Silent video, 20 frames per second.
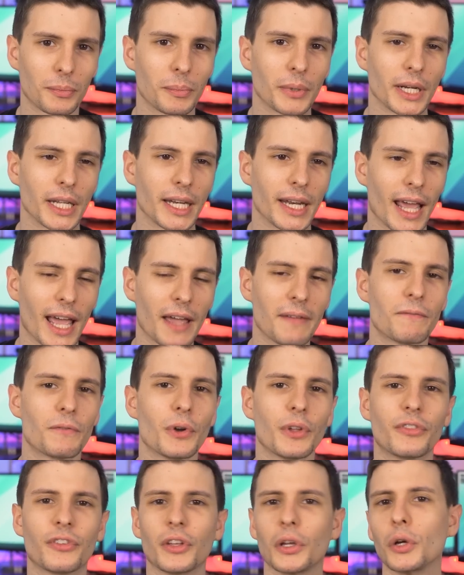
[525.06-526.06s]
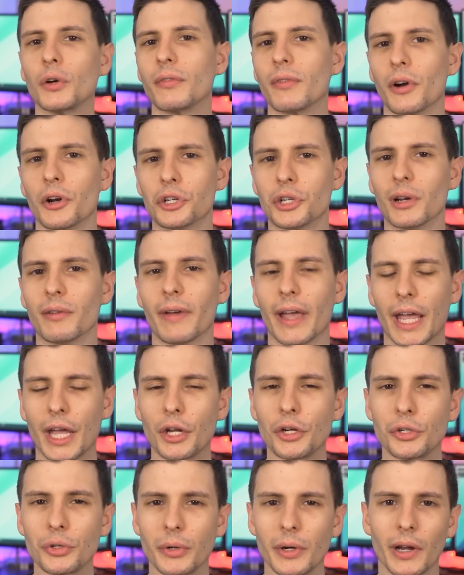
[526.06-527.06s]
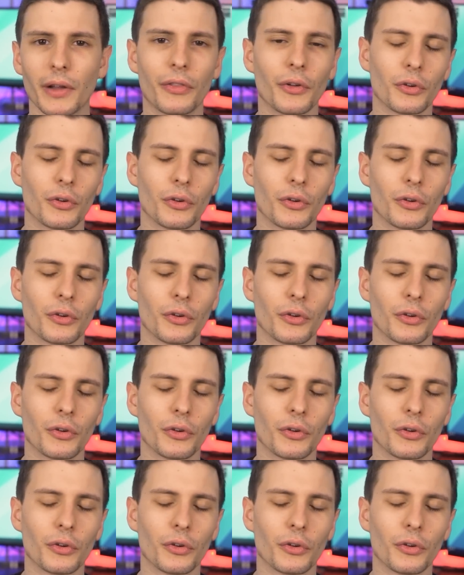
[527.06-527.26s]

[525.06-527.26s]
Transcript: but in every single version of Android,